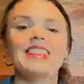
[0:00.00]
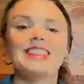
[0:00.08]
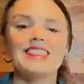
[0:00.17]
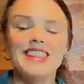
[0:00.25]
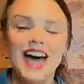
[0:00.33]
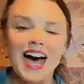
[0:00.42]

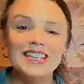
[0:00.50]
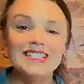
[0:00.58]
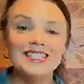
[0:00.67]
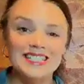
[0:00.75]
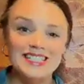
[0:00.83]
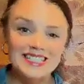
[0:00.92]
And that
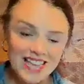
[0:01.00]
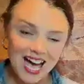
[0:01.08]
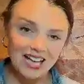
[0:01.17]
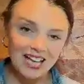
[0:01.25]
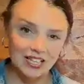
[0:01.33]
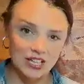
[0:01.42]
is
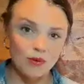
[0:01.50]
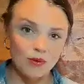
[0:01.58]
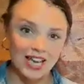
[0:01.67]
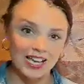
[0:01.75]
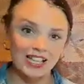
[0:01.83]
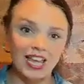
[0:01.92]
exactly
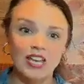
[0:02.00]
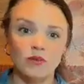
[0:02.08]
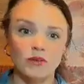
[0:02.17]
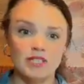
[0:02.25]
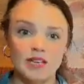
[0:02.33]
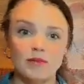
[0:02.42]
what that
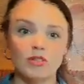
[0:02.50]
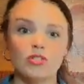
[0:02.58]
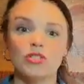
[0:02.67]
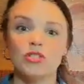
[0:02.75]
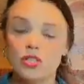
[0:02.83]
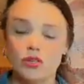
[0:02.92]
client was able
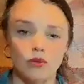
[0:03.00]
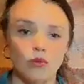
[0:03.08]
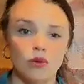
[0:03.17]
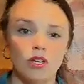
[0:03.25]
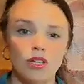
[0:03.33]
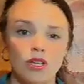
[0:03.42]
to
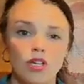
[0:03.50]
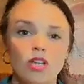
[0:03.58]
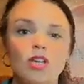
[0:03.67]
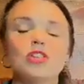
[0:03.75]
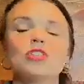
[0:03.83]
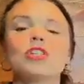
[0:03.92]
do.
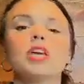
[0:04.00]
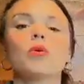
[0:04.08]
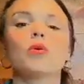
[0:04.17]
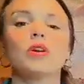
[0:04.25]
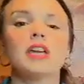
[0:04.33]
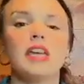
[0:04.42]
She
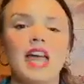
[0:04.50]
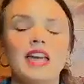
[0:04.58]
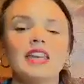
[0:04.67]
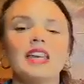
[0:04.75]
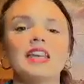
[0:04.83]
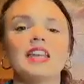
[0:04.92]

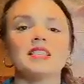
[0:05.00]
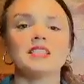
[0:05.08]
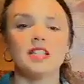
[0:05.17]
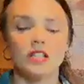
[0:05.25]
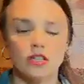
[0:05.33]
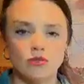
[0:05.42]
created a
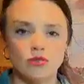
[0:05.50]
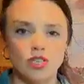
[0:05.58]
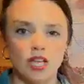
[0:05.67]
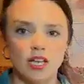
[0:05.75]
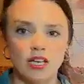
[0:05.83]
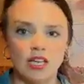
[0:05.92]

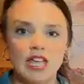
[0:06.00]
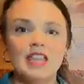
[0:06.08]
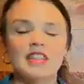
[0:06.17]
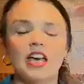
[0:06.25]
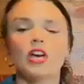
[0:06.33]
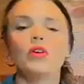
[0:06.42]
solution
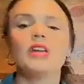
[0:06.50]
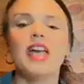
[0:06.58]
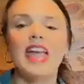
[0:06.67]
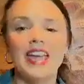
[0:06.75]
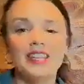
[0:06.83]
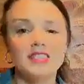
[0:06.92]
that could
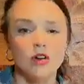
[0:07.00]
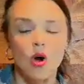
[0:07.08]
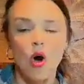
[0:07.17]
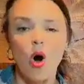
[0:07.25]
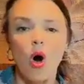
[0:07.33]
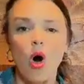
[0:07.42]

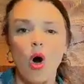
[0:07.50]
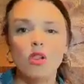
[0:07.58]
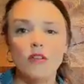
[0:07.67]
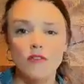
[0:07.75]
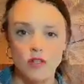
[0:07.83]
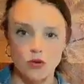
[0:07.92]
answer
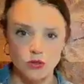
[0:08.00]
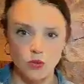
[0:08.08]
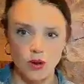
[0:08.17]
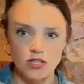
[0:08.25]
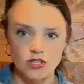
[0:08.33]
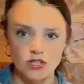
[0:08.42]
all of those
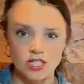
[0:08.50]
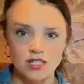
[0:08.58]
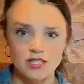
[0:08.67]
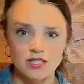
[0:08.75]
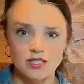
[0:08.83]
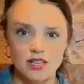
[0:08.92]

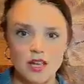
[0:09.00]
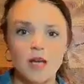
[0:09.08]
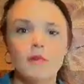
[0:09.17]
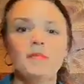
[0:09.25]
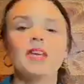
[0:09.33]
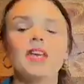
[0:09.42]
questions
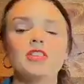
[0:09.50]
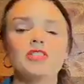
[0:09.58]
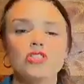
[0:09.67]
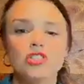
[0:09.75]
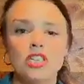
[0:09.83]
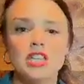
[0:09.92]

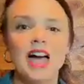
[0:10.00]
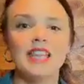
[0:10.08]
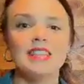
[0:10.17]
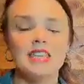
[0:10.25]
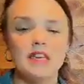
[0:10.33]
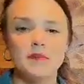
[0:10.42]
because she
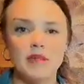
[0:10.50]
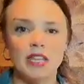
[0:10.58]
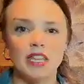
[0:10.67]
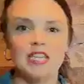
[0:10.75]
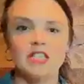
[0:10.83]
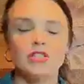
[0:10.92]
had the
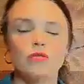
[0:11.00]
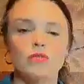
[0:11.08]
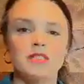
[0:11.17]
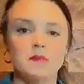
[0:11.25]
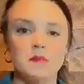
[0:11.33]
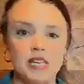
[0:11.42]
ability
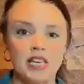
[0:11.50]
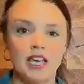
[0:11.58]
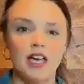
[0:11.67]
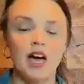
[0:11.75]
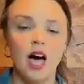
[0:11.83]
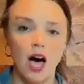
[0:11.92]
to
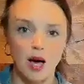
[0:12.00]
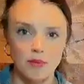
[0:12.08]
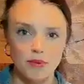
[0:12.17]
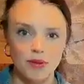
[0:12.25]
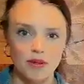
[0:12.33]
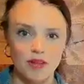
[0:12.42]
speak
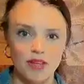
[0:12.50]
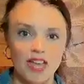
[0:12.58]
up